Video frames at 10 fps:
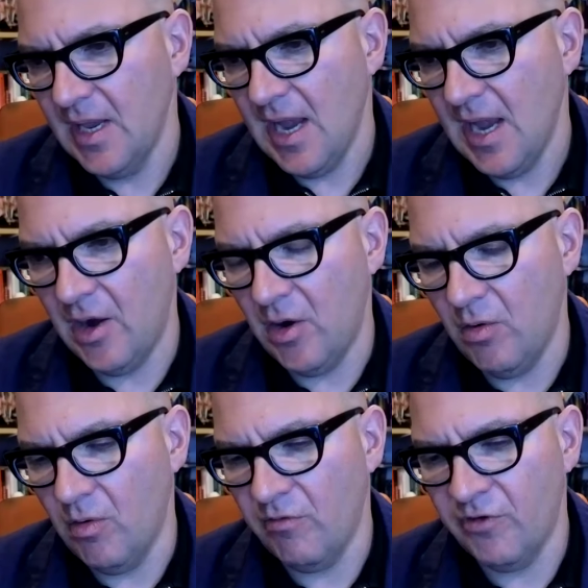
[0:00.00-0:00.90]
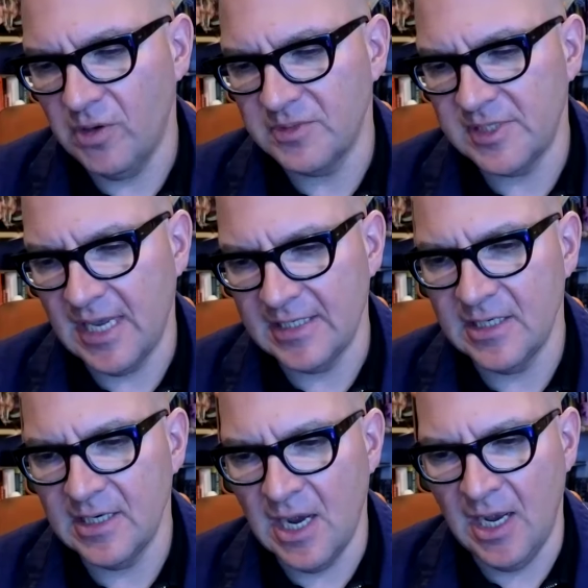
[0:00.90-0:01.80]
how firms that
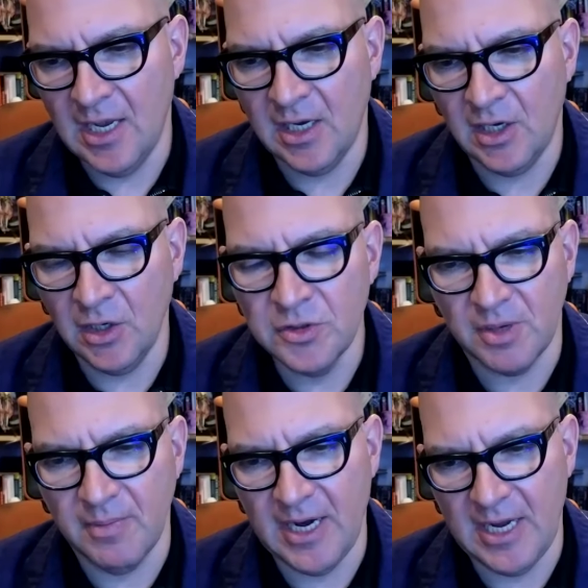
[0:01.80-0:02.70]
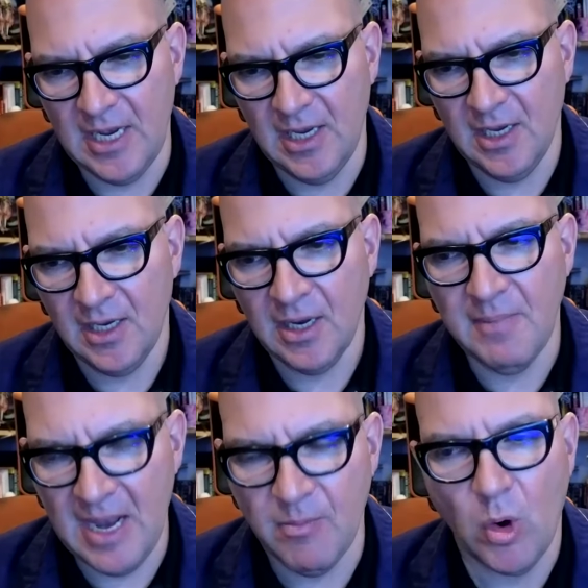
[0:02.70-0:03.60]
uh, lose your money can
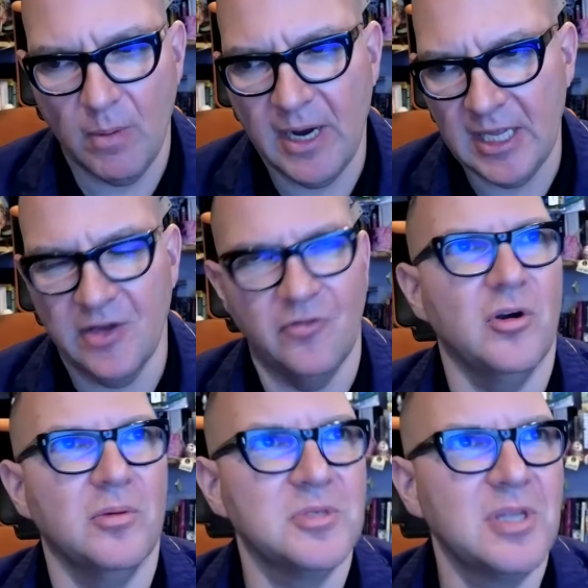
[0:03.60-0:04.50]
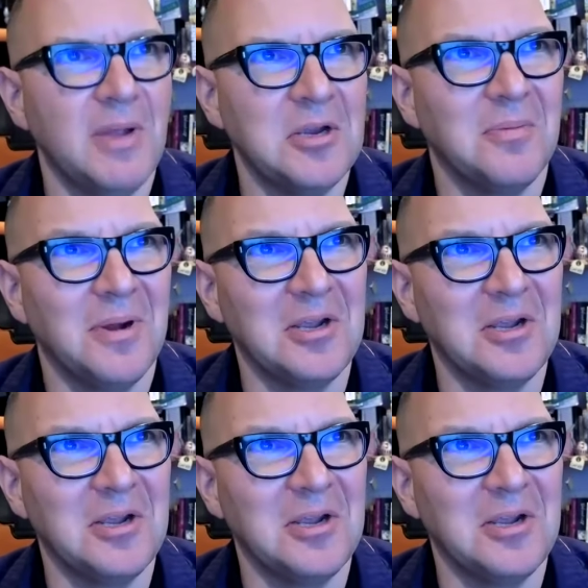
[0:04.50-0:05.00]
make more money than firms that make your money